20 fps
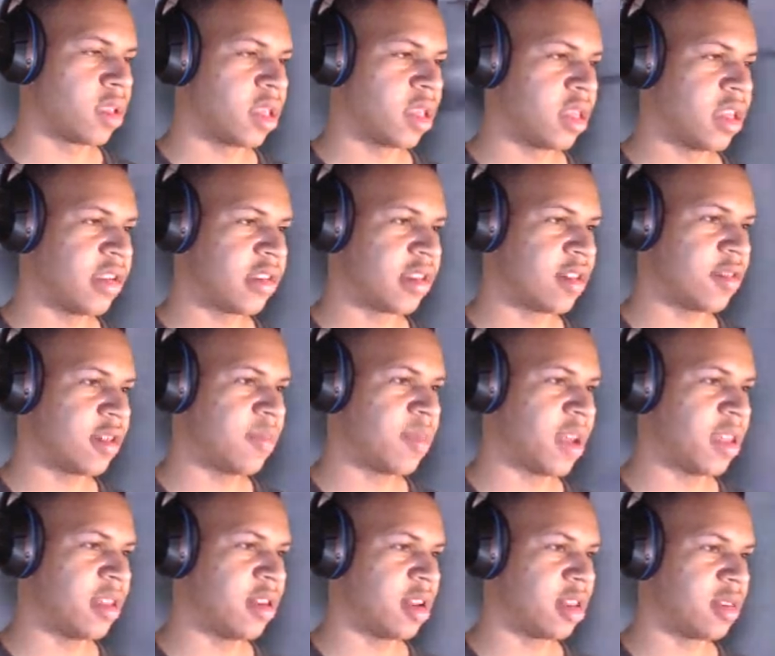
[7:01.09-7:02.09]
He's so
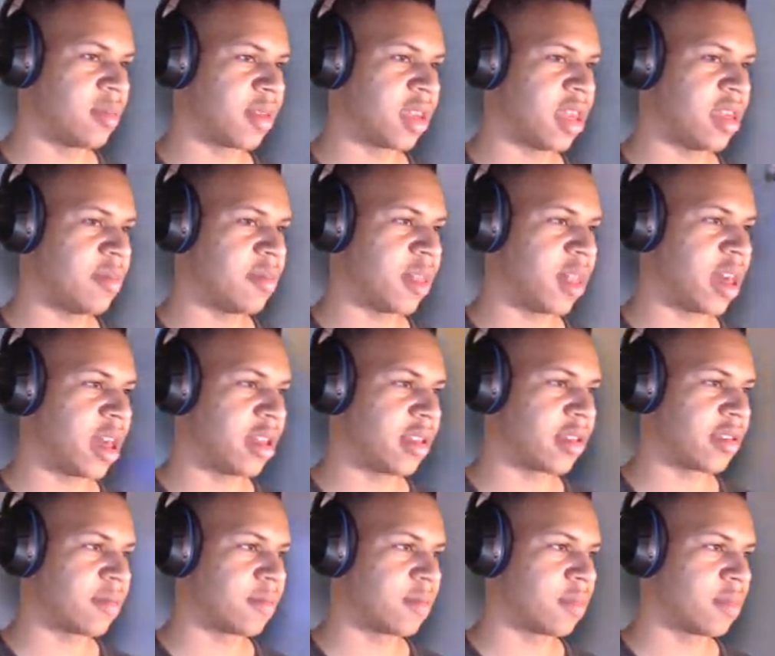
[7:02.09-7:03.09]
dependent on them ki
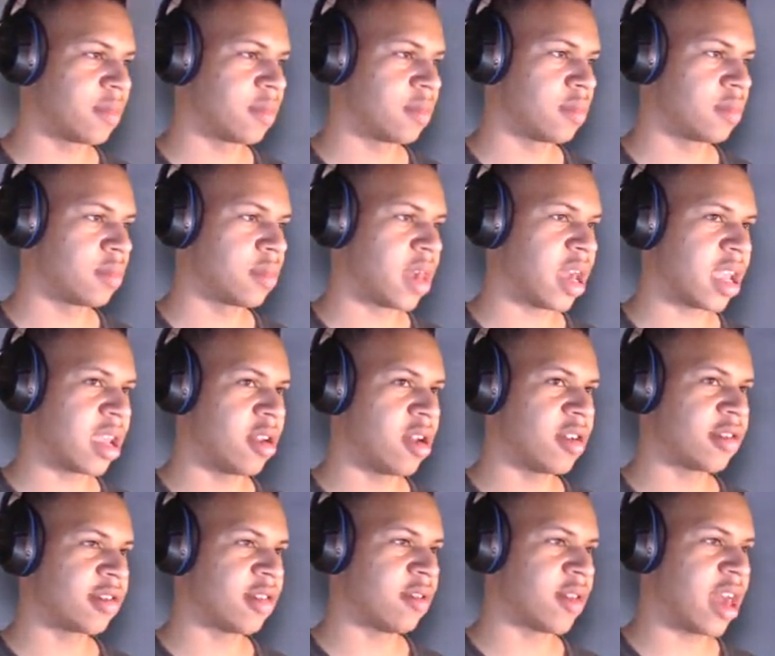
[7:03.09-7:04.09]
blasts. I can
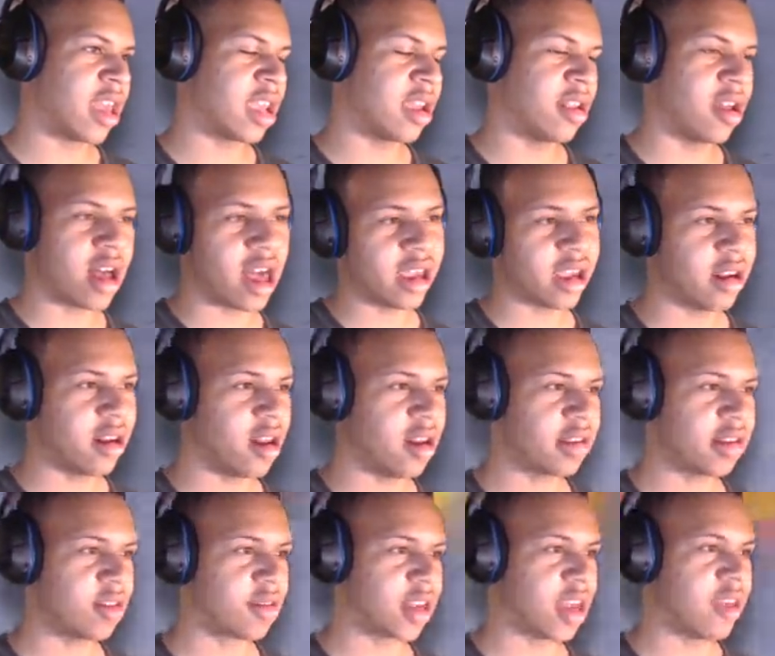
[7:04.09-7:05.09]
also, I can, I can
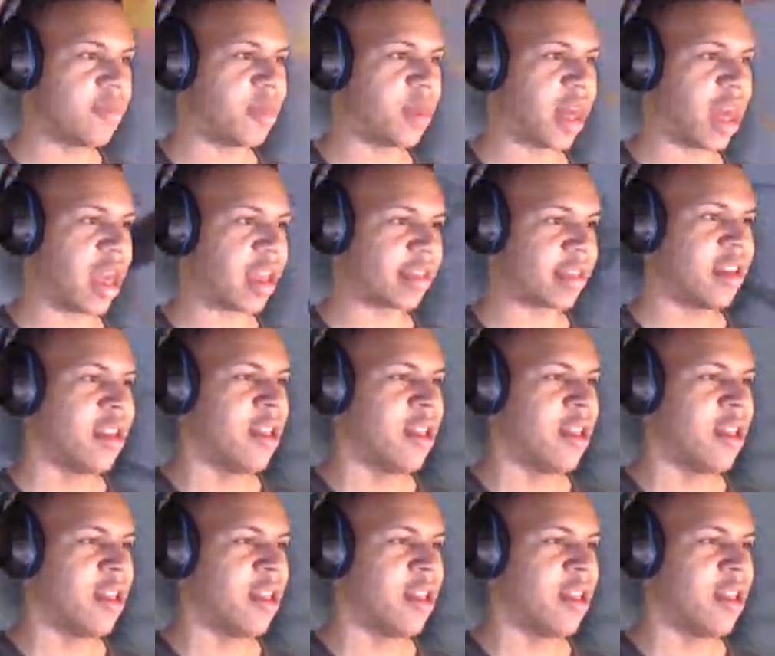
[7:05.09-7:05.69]
also ki blast.